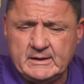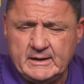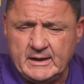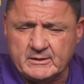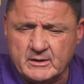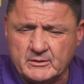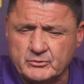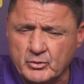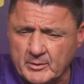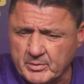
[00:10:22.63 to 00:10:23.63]
And
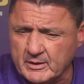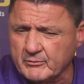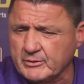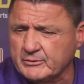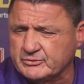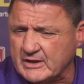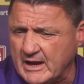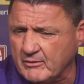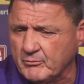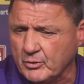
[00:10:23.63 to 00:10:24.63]
do I believe we've
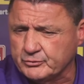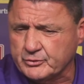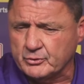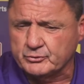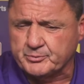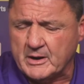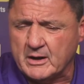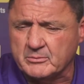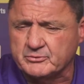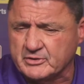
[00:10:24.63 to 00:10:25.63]
solved most of those
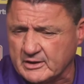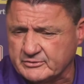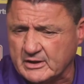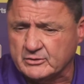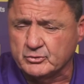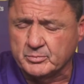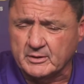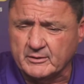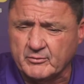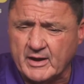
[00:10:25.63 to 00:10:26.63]
problems? Yes, I do
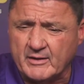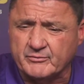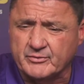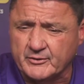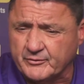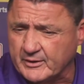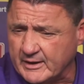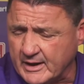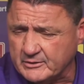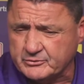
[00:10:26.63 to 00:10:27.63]
believe we have different
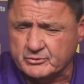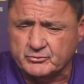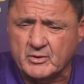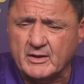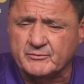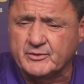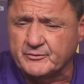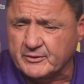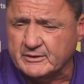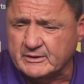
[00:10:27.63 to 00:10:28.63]
answers. We have
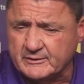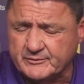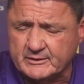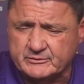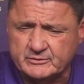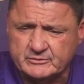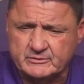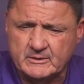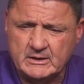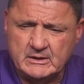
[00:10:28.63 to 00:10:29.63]
different defenses.
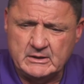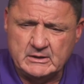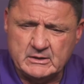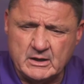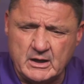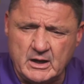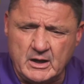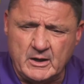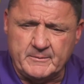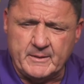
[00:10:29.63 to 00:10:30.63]

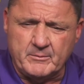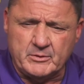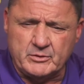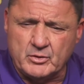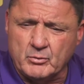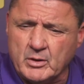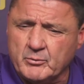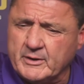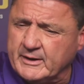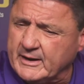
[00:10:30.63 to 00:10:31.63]
But you know what?
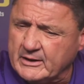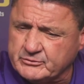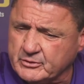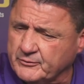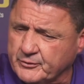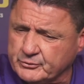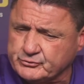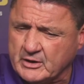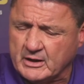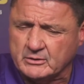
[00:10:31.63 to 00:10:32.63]
We didn't answer the first
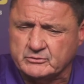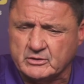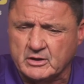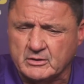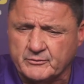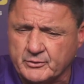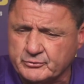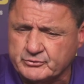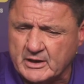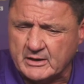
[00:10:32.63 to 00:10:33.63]
challenge. The first
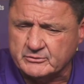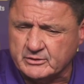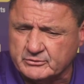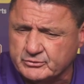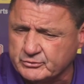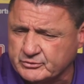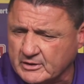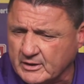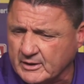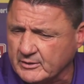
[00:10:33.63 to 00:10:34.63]
challenge against
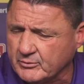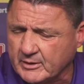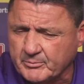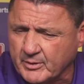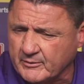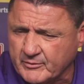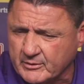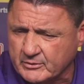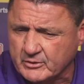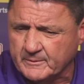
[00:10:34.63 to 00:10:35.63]
UCLA, we didn't play
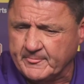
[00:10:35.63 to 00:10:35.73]
very good.